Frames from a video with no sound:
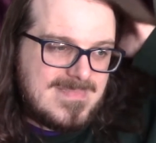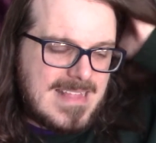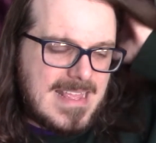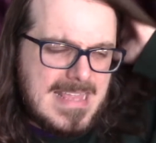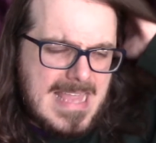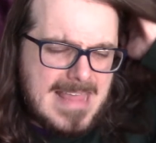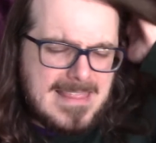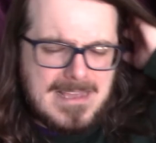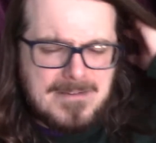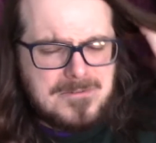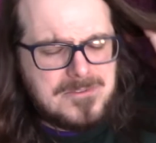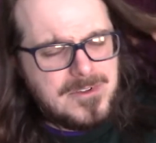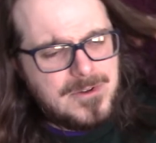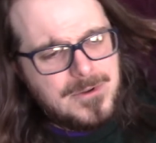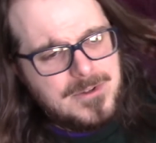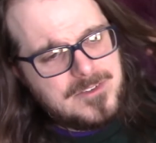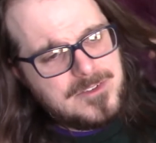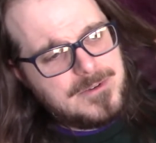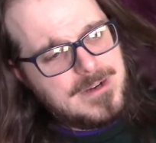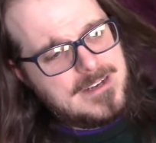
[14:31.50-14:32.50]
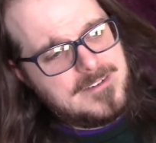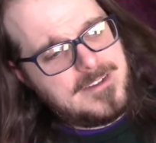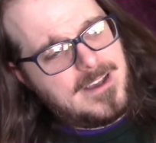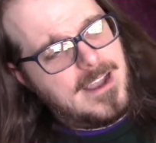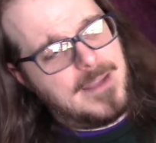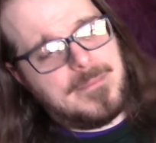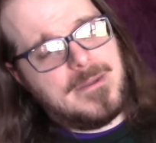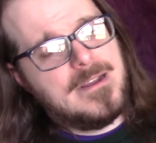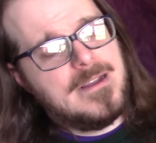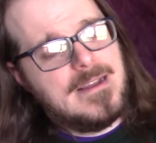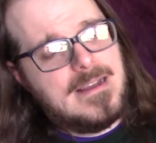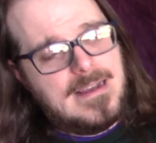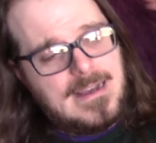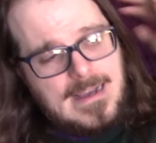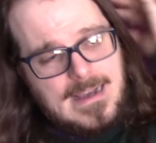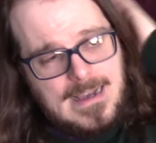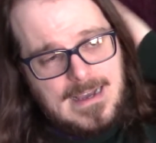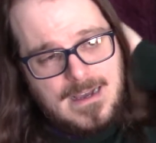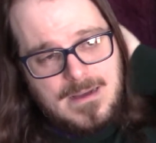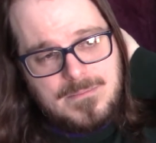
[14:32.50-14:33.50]
yeah, that was always a great time.
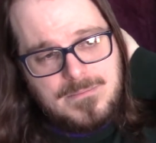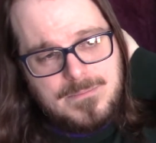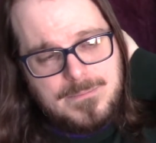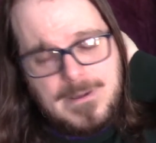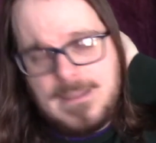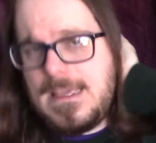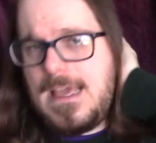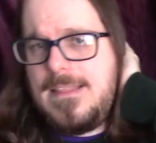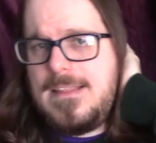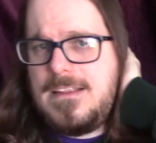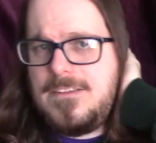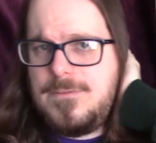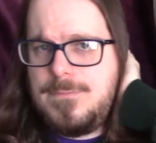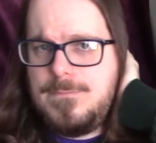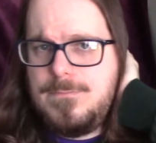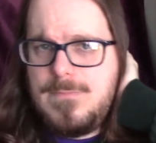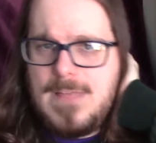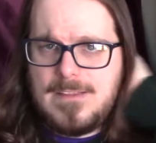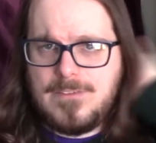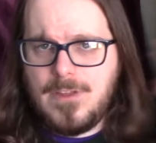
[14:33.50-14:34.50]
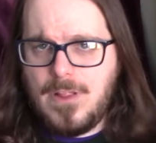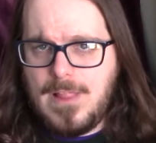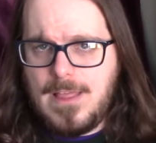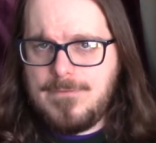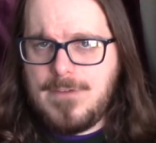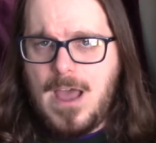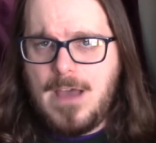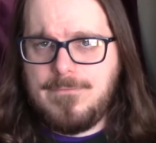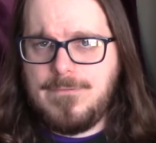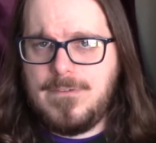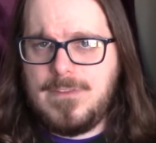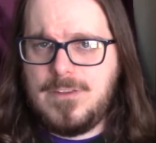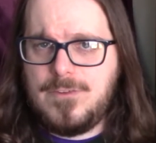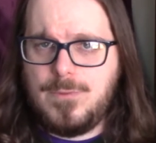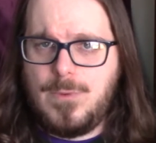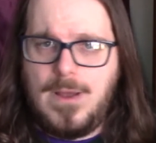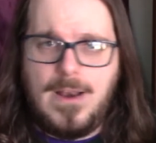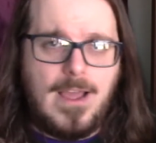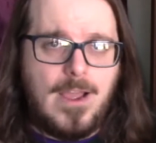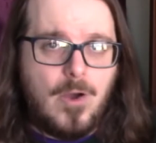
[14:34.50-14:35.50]
But yeah, that's all I've got for
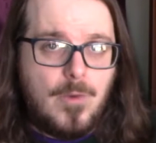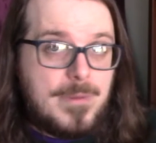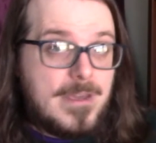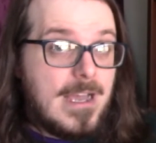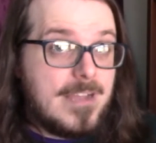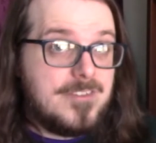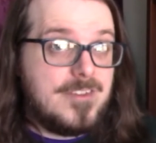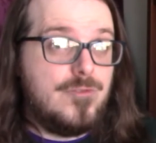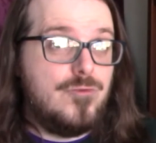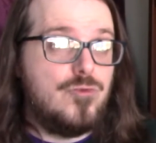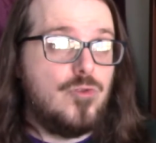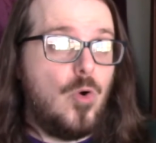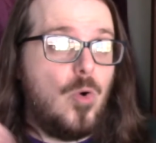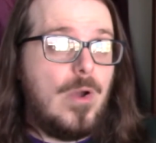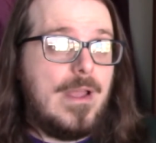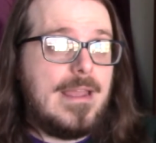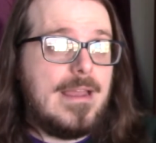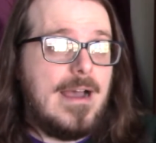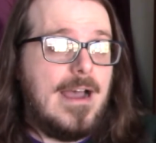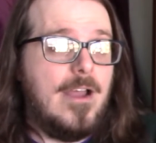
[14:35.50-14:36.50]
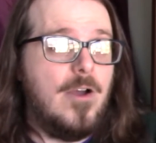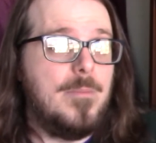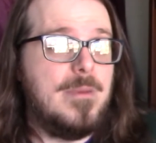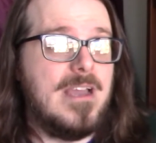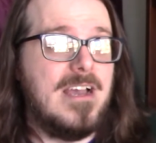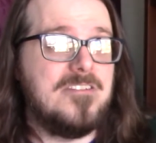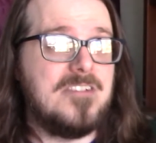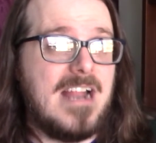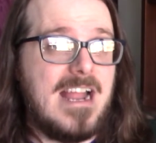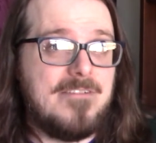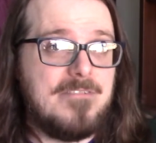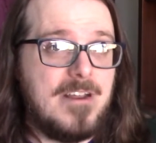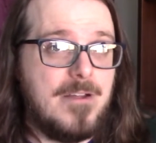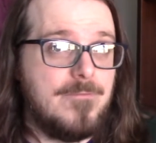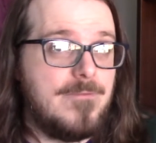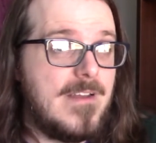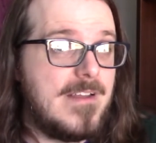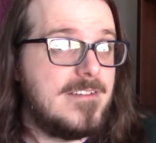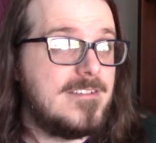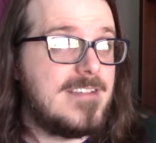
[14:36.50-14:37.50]
this one. I hope you guys enjoy. I hope you guys are having
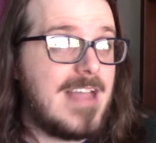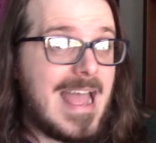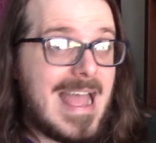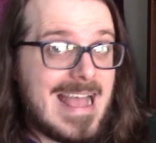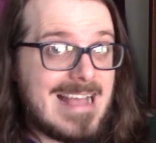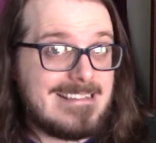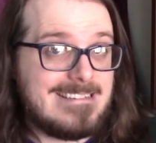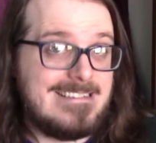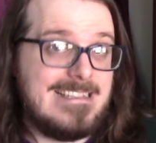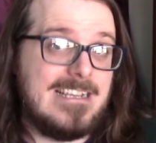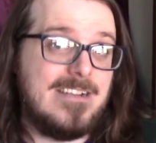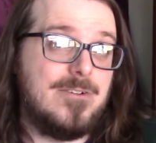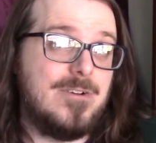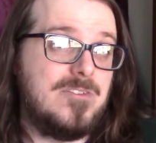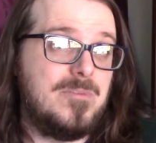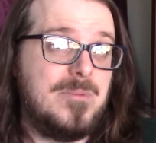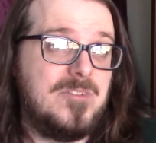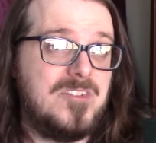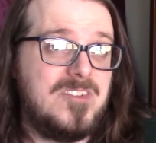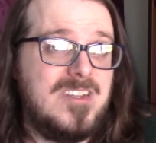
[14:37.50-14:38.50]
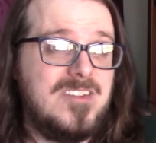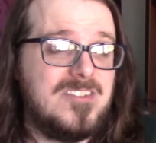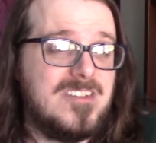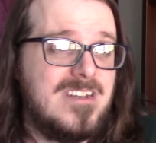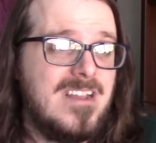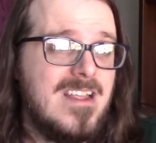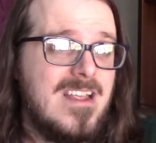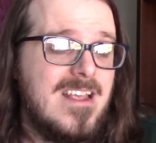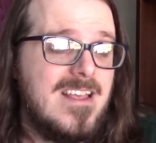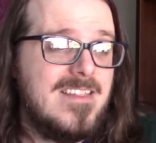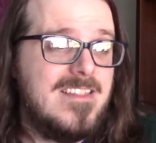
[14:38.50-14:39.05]
a fantastic Christmas season.